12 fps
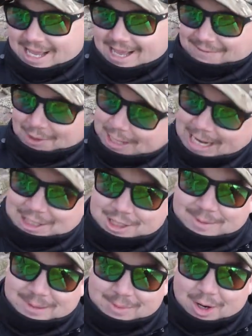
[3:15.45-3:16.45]
If you're
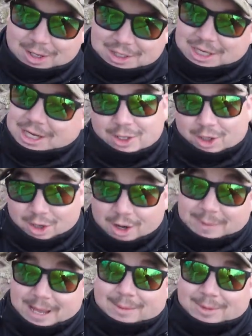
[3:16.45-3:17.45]
catching them in March, you're
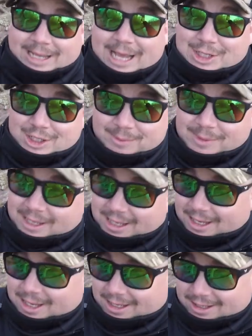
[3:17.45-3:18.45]
gonna be able to catch them
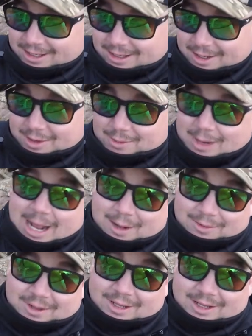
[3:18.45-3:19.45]

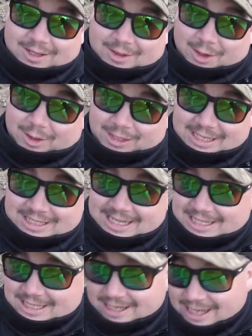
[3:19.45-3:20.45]
throughout the early
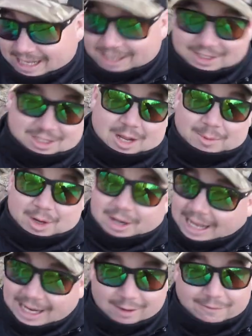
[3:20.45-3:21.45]
season, into summer,
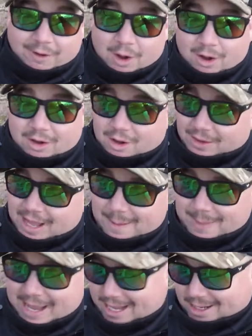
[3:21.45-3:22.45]
into fall on
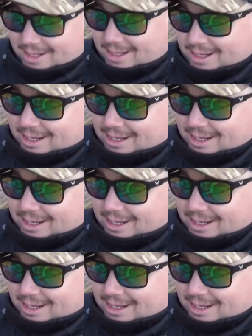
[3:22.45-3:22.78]
that bait.